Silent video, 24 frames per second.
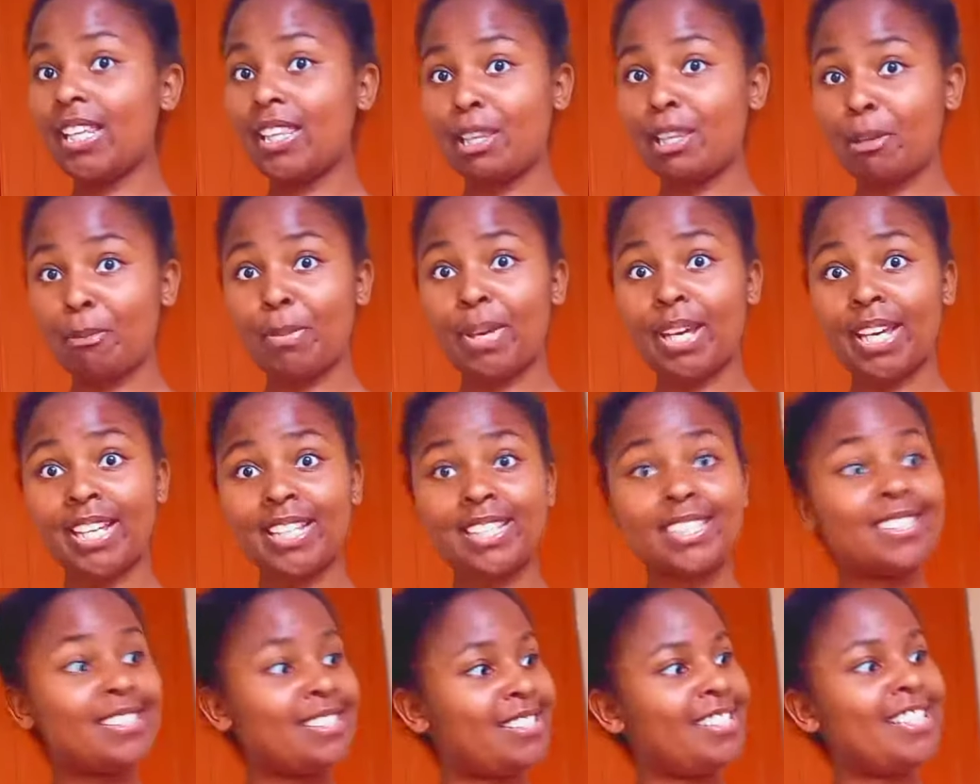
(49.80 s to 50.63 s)
the
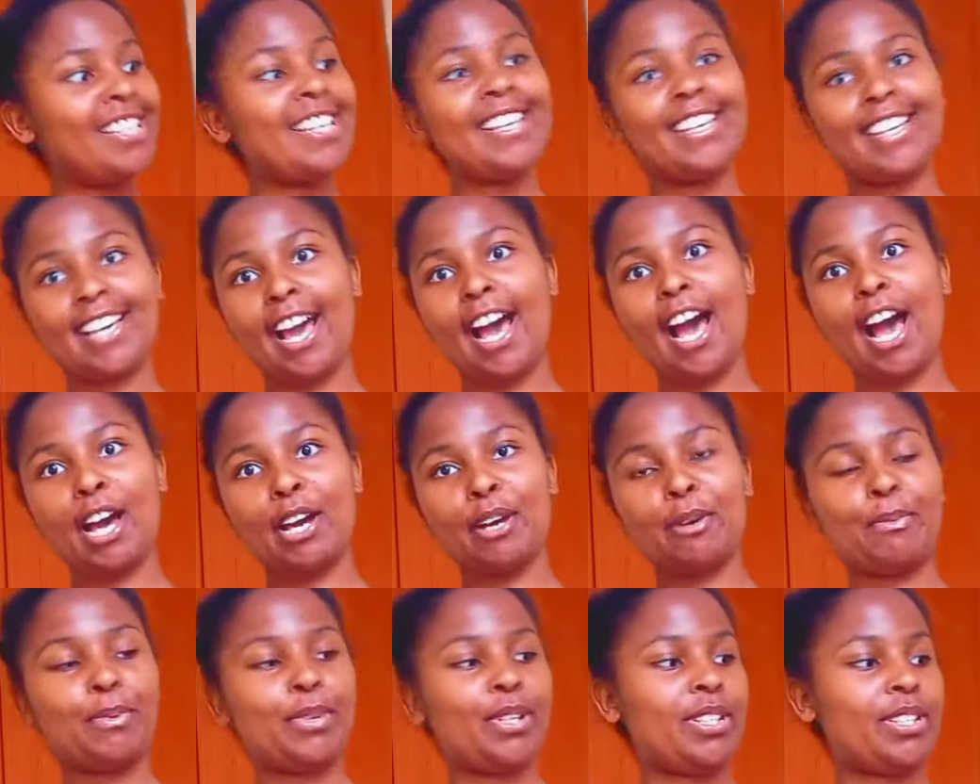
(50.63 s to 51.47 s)
base, I
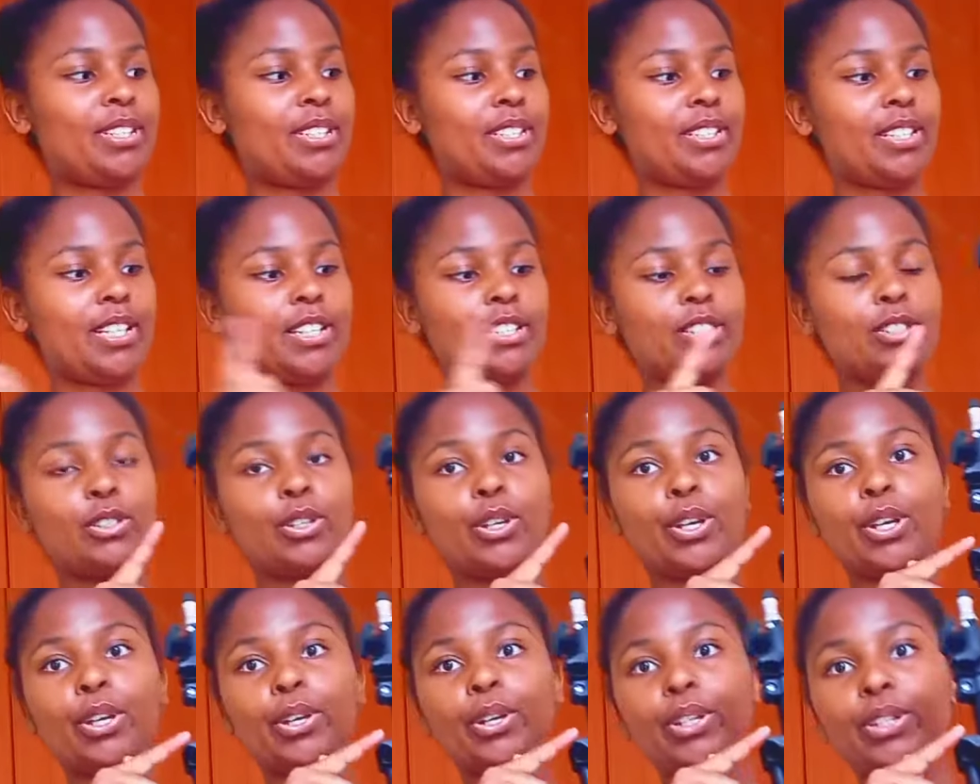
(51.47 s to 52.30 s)
hope you understand. So
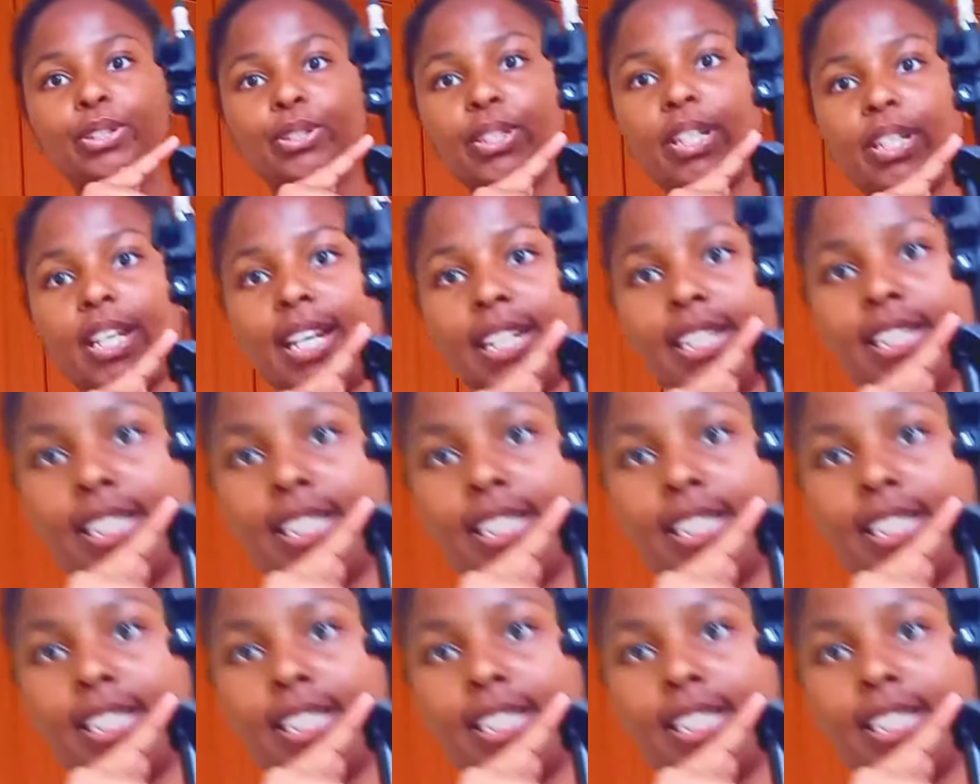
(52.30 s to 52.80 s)
you're going to get